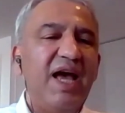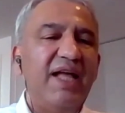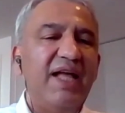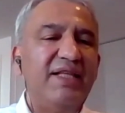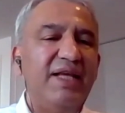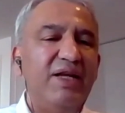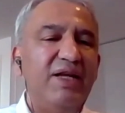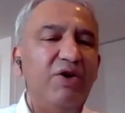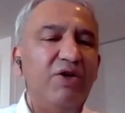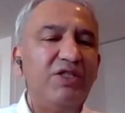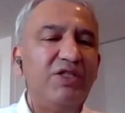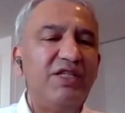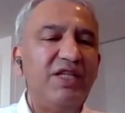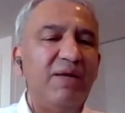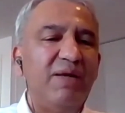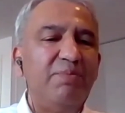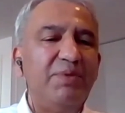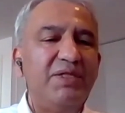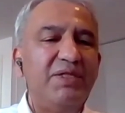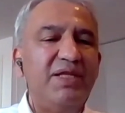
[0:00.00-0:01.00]
and they lost
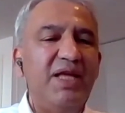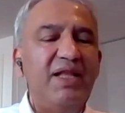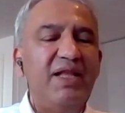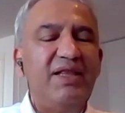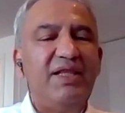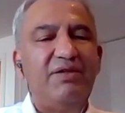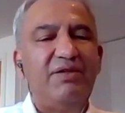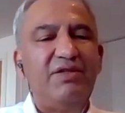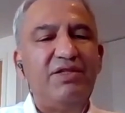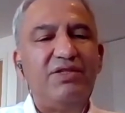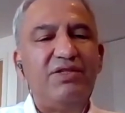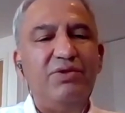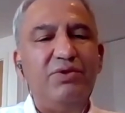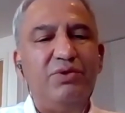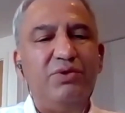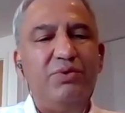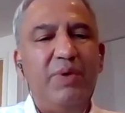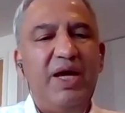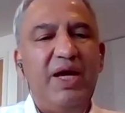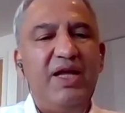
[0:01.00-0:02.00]
10%. That was
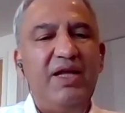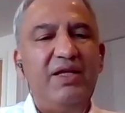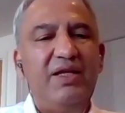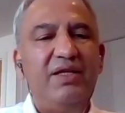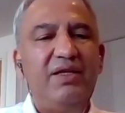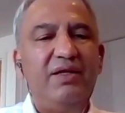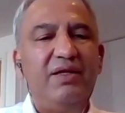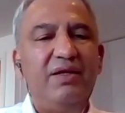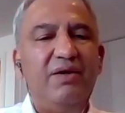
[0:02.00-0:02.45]
£2.